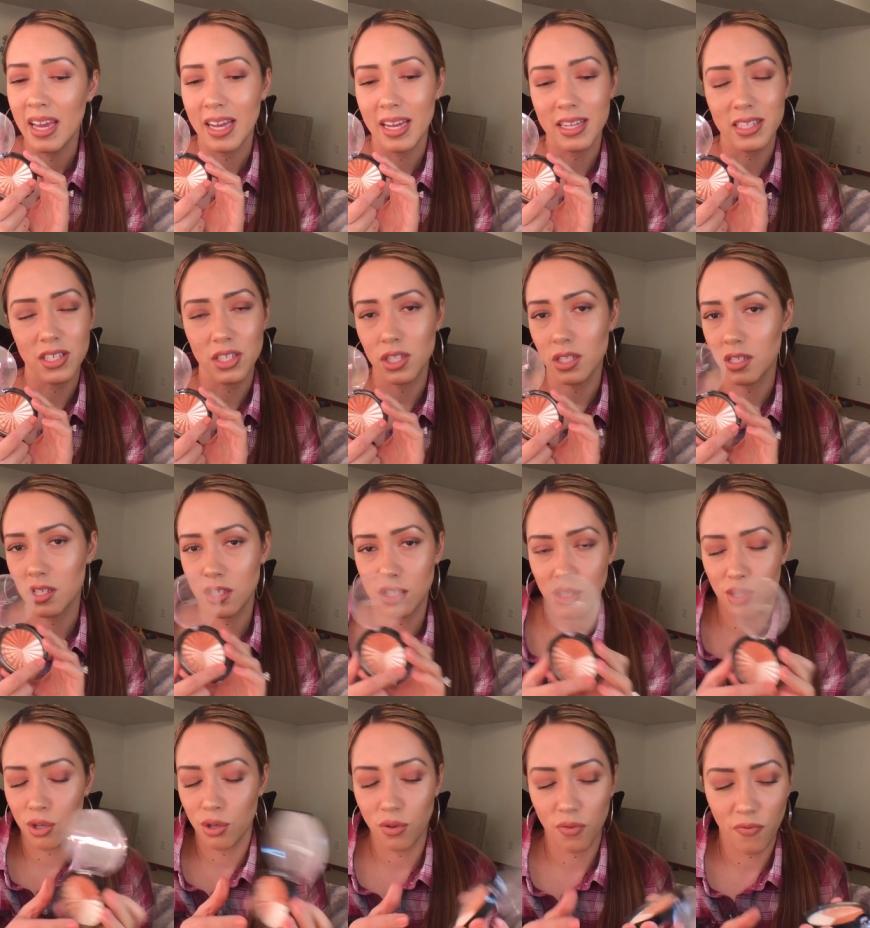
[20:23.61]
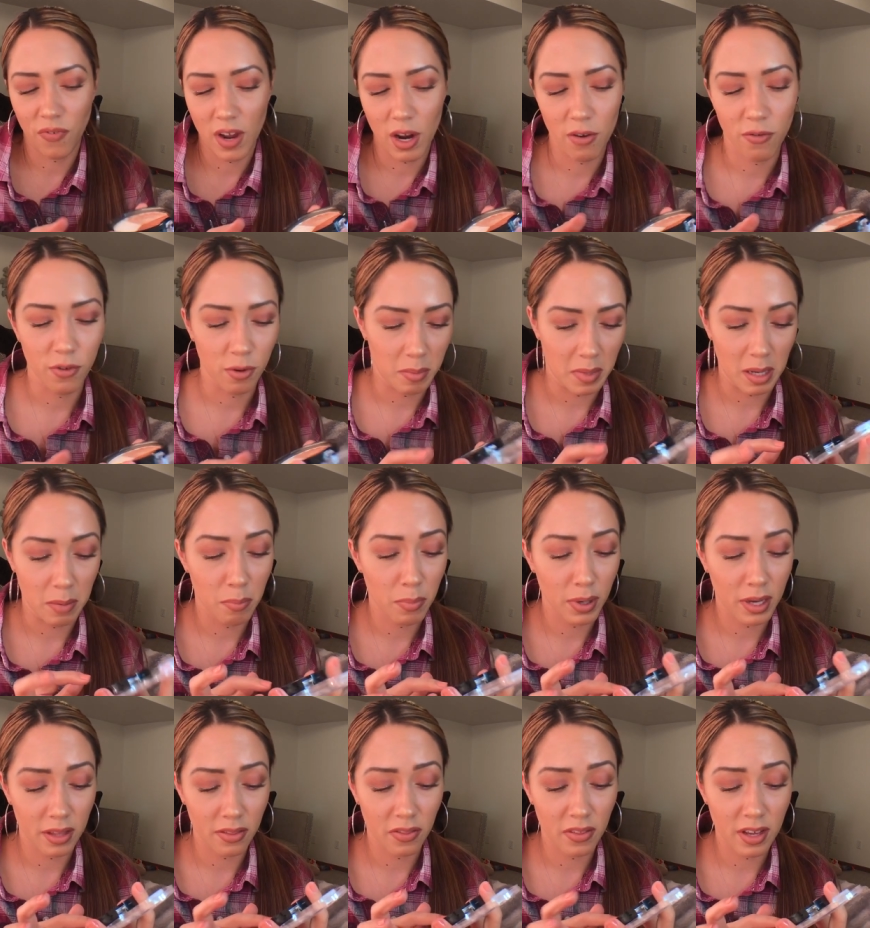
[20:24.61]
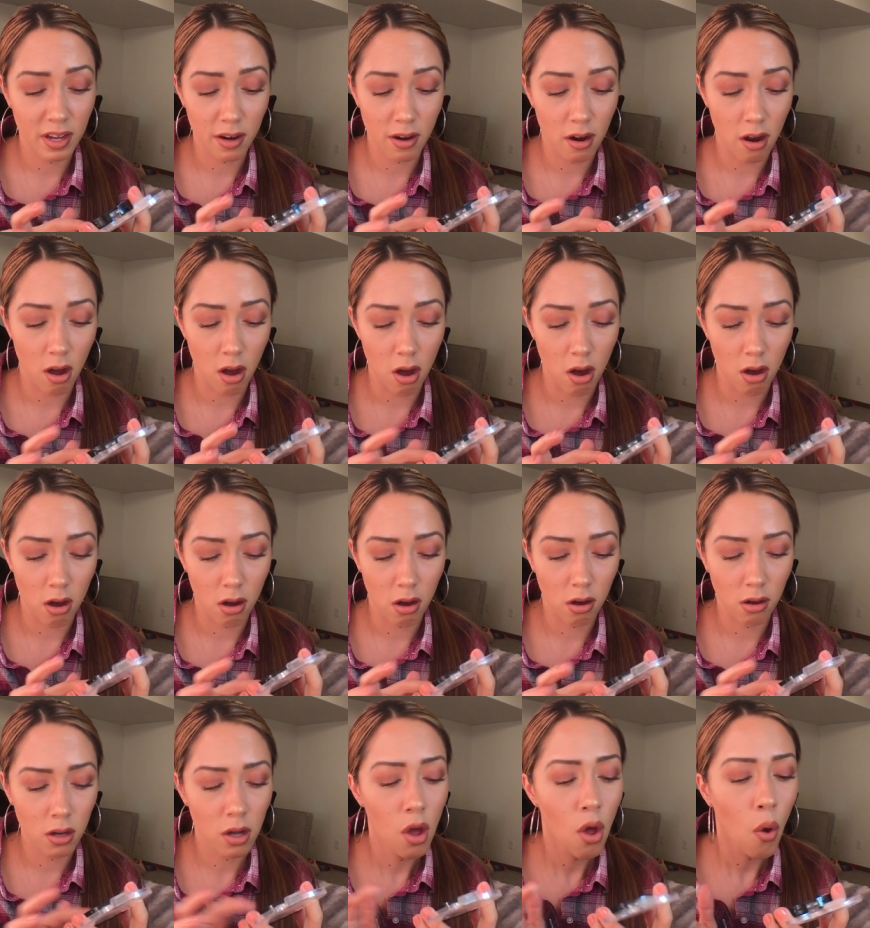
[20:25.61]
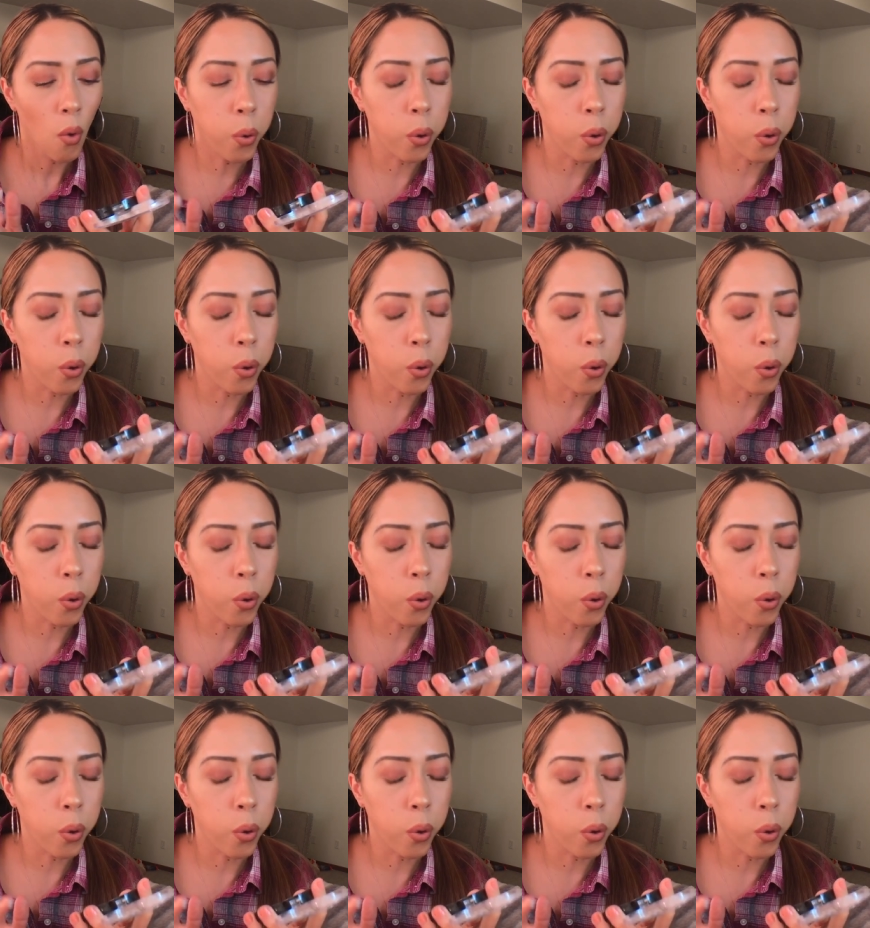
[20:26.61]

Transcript: It's just too fair for me. But they're all